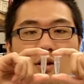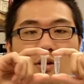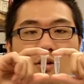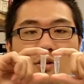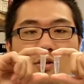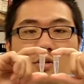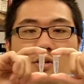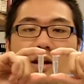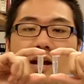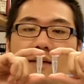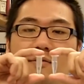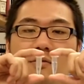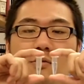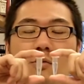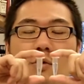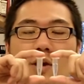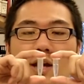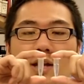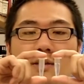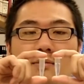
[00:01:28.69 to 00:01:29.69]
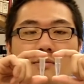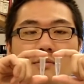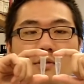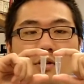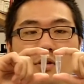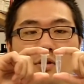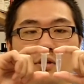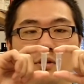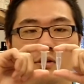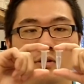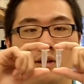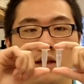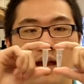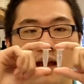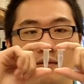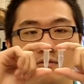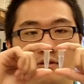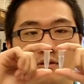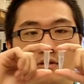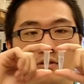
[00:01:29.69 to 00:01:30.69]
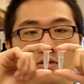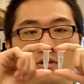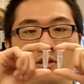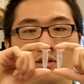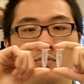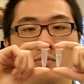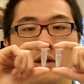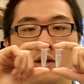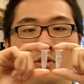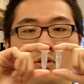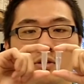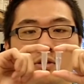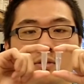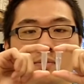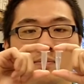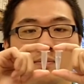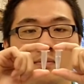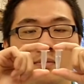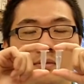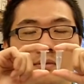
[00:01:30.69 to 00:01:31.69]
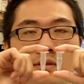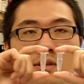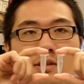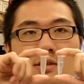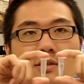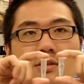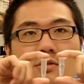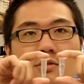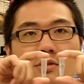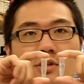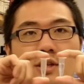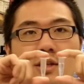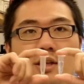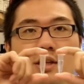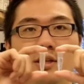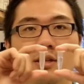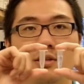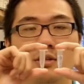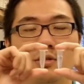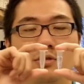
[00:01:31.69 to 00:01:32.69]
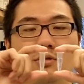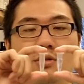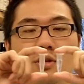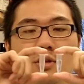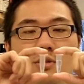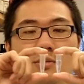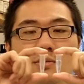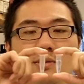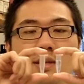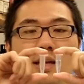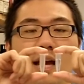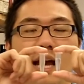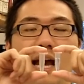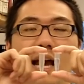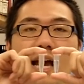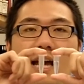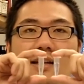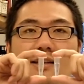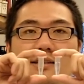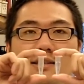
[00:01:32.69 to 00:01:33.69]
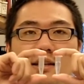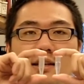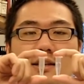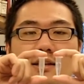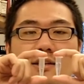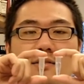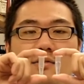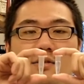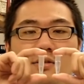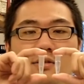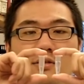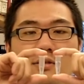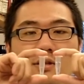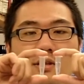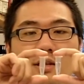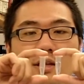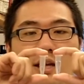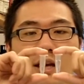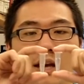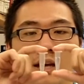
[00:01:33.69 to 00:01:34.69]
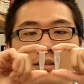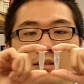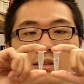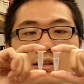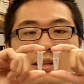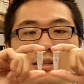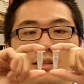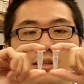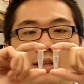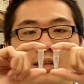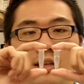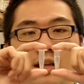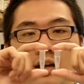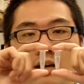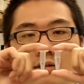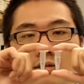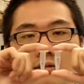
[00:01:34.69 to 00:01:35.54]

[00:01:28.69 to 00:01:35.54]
you don't have to weigh them. All you have to do is make sure the solution in the two tubes are at the same level. As you can see now,